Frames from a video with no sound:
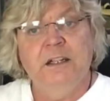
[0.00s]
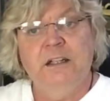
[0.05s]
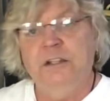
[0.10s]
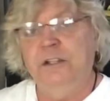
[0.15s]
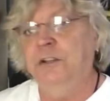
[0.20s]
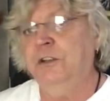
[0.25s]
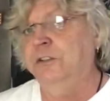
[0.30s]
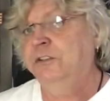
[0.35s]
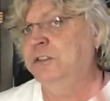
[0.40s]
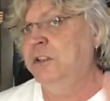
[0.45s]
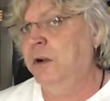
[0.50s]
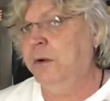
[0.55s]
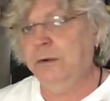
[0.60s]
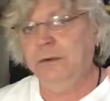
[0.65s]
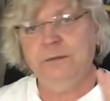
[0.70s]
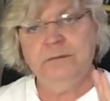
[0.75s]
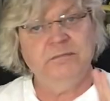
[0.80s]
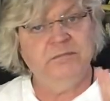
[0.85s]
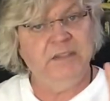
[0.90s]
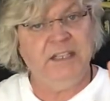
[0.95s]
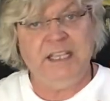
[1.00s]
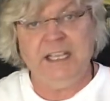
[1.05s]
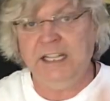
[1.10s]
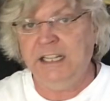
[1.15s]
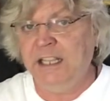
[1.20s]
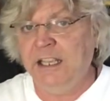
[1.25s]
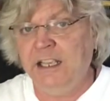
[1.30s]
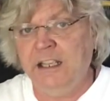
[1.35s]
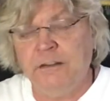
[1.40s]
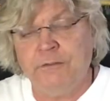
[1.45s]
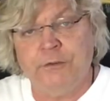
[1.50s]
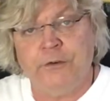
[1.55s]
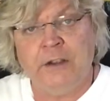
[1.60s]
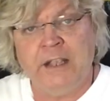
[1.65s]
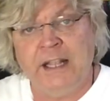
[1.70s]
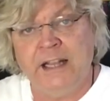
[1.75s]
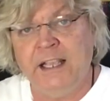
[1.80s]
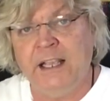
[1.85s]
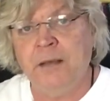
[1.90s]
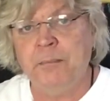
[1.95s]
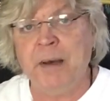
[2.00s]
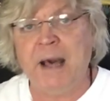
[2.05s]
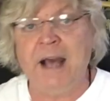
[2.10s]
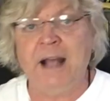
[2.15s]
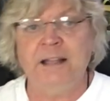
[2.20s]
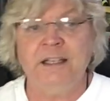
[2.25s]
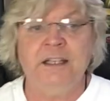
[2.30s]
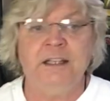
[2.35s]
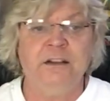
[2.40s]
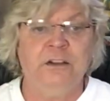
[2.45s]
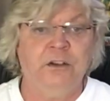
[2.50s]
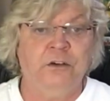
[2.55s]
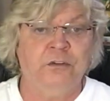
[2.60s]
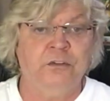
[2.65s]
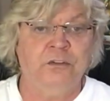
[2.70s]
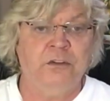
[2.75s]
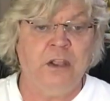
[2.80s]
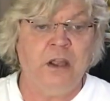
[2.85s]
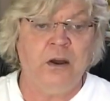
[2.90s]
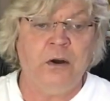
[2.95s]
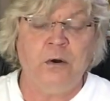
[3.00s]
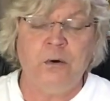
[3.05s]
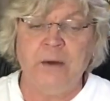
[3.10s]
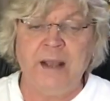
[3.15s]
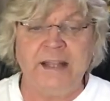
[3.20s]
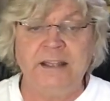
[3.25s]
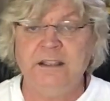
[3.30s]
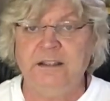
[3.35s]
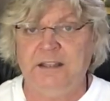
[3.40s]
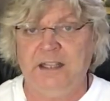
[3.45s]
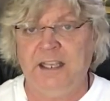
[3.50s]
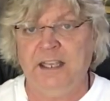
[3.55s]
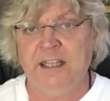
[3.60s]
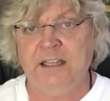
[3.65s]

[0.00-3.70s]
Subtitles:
there's no eating and forgetting about it, there's no anything.